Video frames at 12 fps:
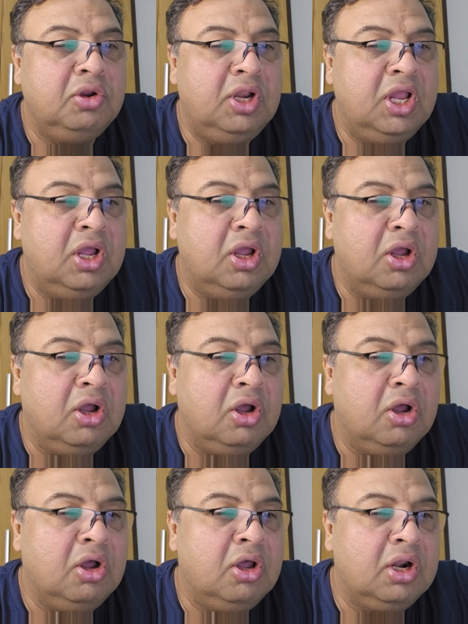uh,
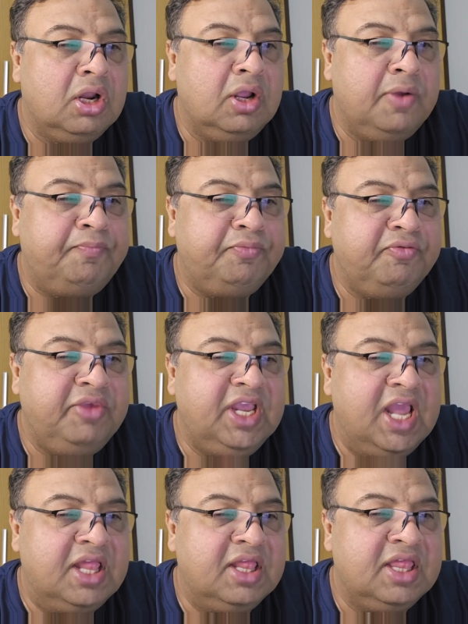or um, we
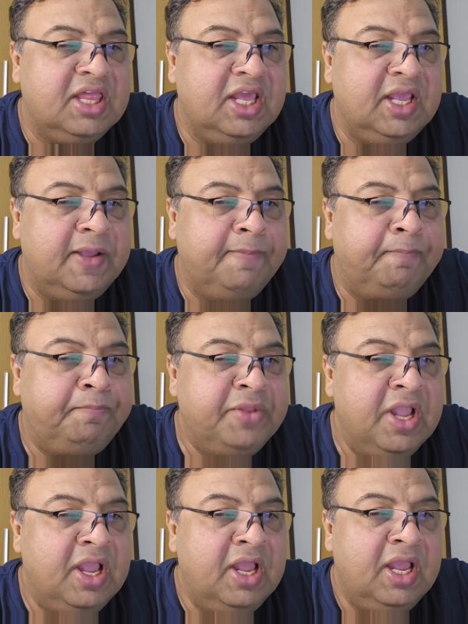can say
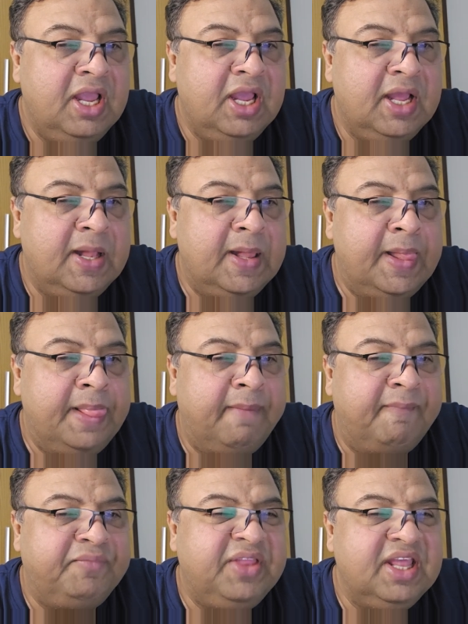uh,
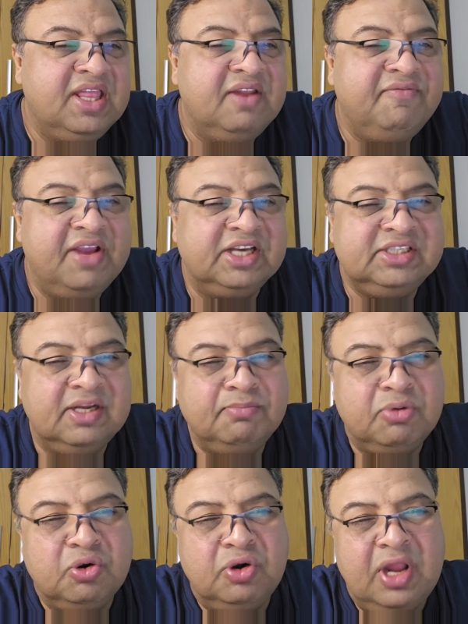this
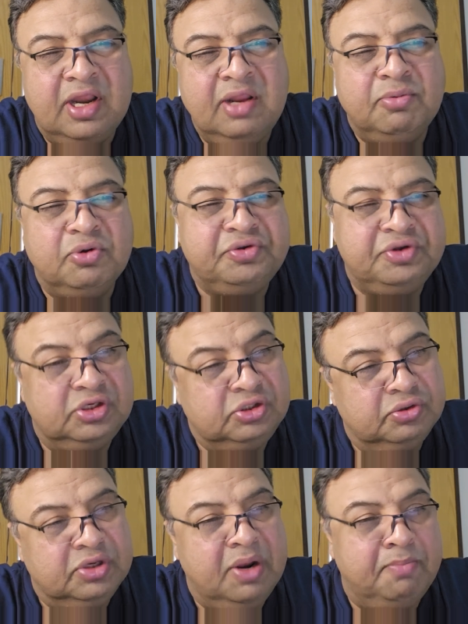infection prone adipose
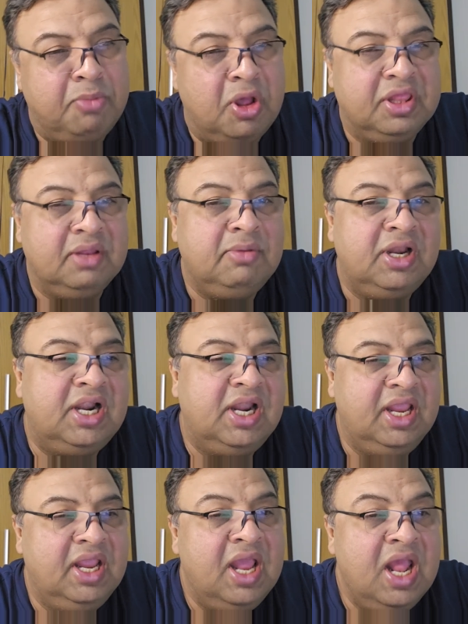tissue
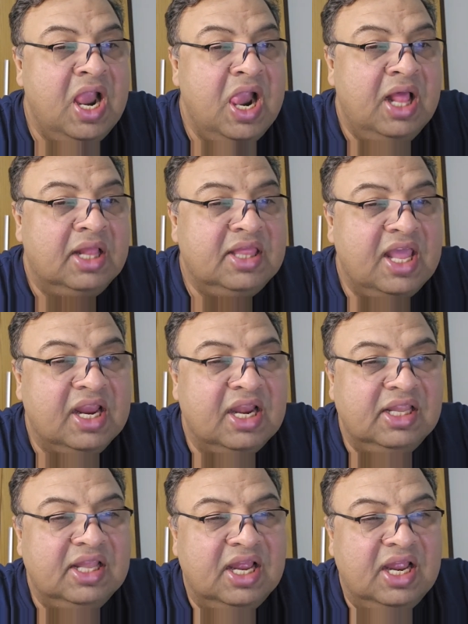possibility
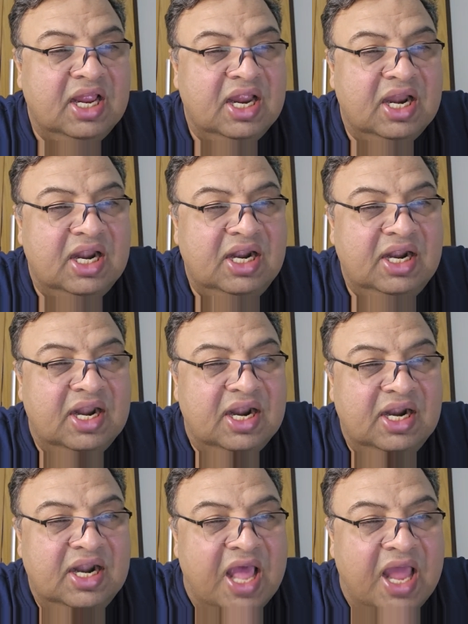second the
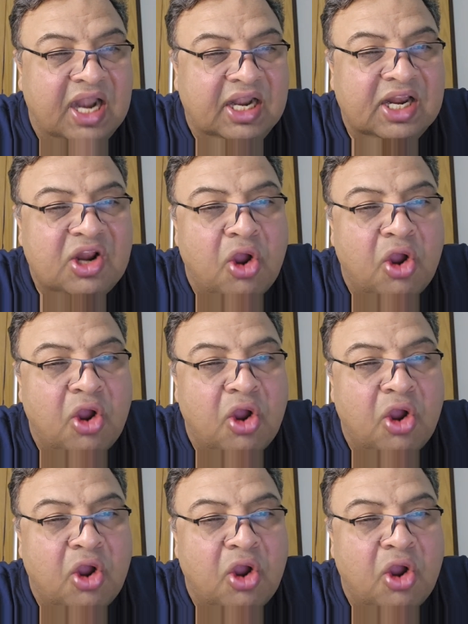direct